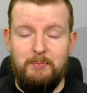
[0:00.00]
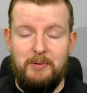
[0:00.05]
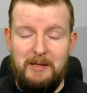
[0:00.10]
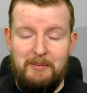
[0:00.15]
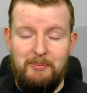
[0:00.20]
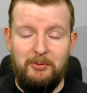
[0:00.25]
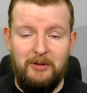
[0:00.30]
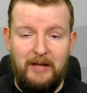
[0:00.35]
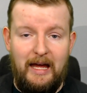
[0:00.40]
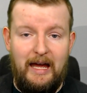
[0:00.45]

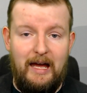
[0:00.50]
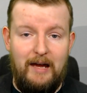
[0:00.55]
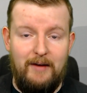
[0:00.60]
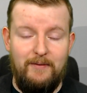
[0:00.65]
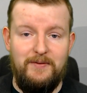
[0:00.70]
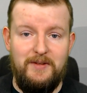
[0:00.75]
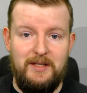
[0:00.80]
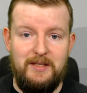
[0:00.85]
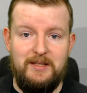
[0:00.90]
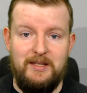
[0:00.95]
people
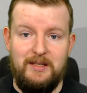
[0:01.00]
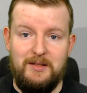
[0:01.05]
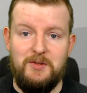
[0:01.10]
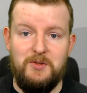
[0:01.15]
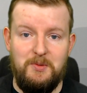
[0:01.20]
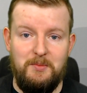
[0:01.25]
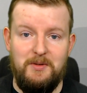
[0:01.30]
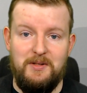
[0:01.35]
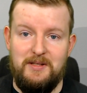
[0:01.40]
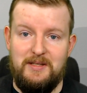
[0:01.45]
have these
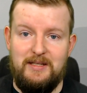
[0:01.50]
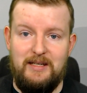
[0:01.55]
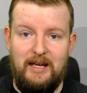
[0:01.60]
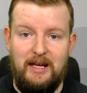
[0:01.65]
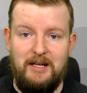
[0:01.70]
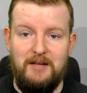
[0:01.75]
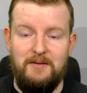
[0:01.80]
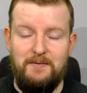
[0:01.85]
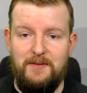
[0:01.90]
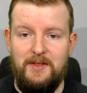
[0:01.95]
instruments,
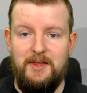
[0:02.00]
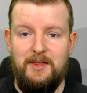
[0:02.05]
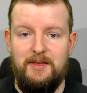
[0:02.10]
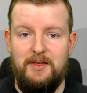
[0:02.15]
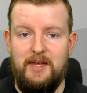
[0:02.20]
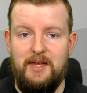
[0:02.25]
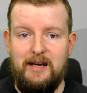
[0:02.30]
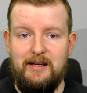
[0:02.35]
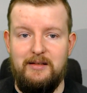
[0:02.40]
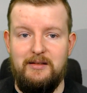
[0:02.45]
and if
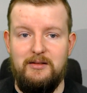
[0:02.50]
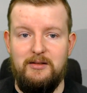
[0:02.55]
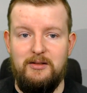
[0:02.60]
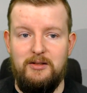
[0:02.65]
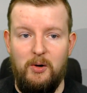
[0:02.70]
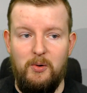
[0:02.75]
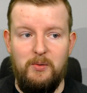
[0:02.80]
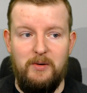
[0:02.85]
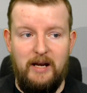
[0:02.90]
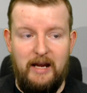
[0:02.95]
they
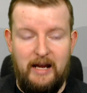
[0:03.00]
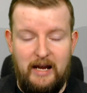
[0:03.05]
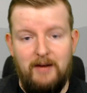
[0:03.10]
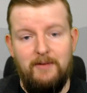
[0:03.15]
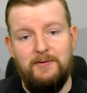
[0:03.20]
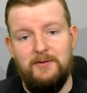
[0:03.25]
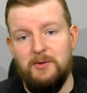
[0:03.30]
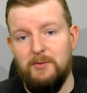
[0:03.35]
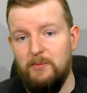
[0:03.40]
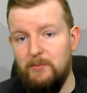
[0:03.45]
don't
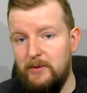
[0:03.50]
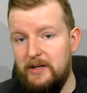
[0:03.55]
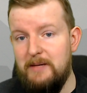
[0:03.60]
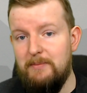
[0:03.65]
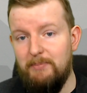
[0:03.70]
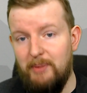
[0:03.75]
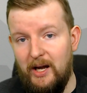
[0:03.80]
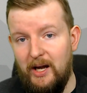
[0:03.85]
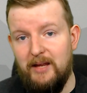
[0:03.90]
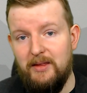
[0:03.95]
have to
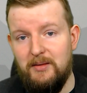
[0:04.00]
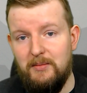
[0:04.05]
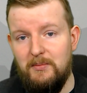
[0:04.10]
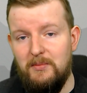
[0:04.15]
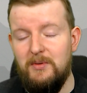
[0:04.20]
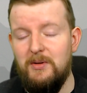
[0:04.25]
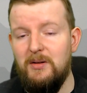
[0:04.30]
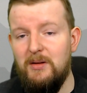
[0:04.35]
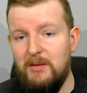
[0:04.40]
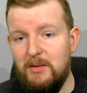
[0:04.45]
re-buy
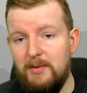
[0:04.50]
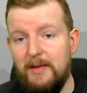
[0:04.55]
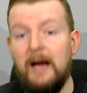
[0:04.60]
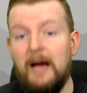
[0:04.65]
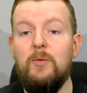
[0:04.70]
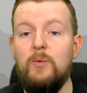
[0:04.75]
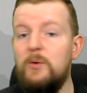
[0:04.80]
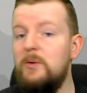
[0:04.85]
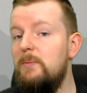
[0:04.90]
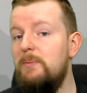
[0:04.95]
them,
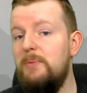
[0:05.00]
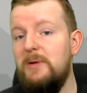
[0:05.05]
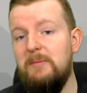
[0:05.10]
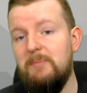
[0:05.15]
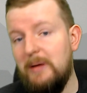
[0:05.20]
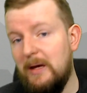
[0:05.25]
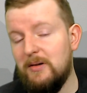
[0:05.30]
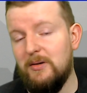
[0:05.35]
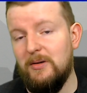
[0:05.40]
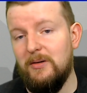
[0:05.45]
that would be
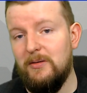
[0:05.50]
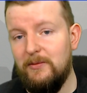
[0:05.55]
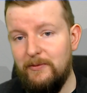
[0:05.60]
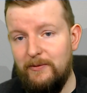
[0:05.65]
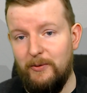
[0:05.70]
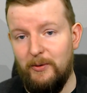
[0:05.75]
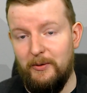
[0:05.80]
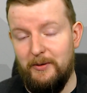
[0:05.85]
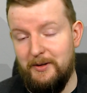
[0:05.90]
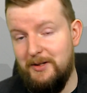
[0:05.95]
better
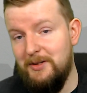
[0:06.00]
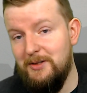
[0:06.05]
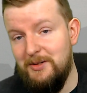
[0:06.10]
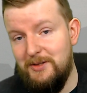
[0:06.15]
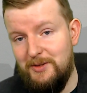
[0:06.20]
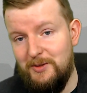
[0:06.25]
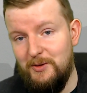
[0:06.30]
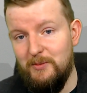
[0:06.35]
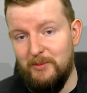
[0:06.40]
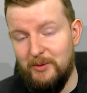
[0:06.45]
for the
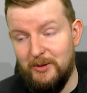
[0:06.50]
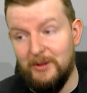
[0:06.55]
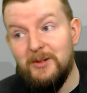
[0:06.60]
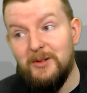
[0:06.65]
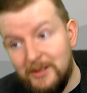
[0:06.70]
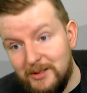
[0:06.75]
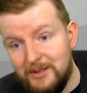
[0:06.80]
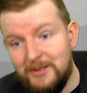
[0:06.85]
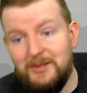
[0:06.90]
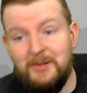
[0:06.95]
consumer.
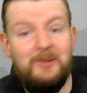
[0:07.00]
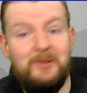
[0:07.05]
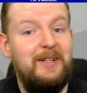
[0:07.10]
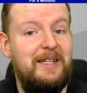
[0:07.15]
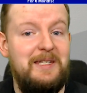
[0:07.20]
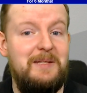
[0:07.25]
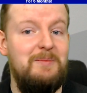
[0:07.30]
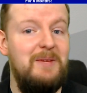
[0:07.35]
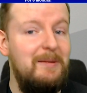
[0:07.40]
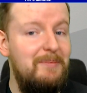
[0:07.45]
So
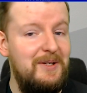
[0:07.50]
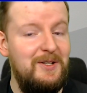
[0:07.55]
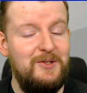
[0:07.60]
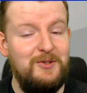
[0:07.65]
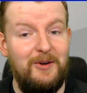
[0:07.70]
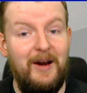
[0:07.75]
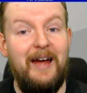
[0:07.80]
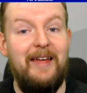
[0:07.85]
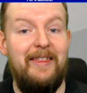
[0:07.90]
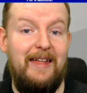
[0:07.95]
let's maybe
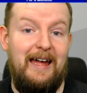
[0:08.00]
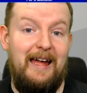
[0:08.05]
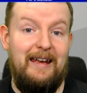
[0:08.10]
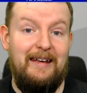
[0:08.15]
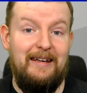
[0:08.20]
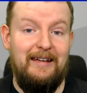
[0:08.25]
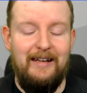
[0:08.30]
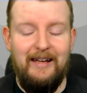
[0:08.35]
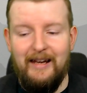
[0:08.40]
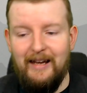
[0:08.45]
try
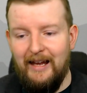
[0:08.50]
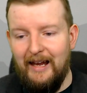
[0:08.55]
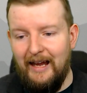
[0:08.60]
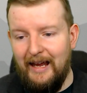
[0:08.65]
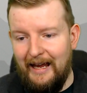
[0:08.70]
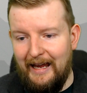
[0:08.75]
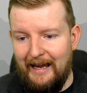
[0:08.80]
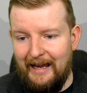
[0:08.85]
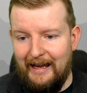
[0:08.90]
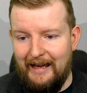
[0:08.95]
that.
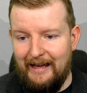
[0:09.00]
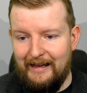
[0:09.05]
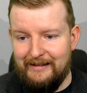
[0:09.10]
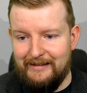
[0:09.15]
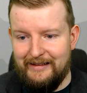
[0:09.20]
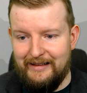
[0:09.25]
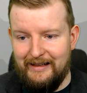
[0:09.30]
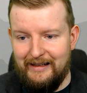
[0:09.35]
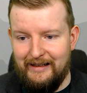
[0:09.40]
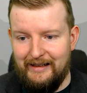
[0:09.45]

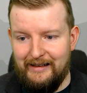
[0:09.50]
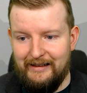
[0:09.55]
And